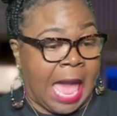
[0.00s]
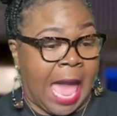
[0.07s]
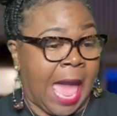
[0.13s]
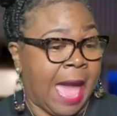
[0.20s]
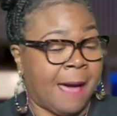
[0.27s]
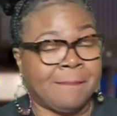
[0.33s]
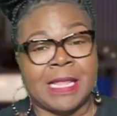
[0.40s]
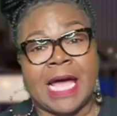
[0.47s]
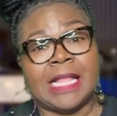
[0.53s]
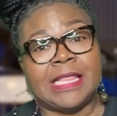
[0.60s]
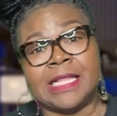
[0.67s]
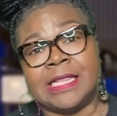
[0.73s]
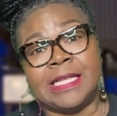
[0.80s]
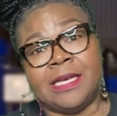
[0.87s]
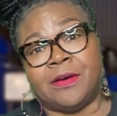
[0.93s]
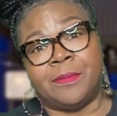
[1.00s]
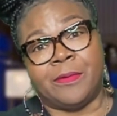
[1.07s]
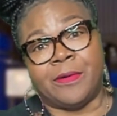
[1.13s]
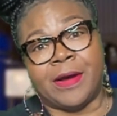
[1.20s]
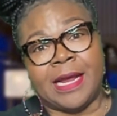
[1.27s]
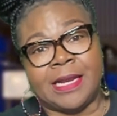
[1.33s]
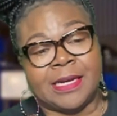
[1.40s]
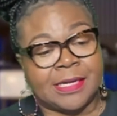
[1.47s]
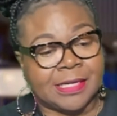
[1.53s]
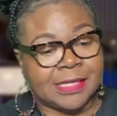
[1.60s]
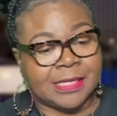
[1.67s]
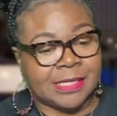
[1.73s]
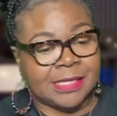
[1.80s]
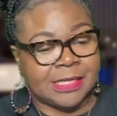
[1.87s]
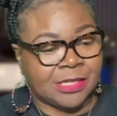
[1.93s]
I'm not the legal brain in the
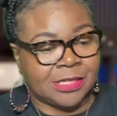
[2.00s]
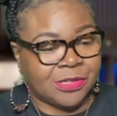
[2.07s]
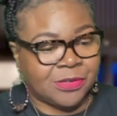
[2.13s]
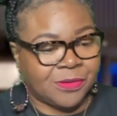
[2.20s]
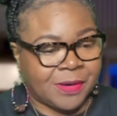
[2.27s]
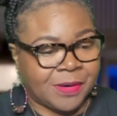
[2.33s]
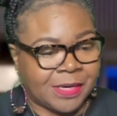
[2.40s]
situation.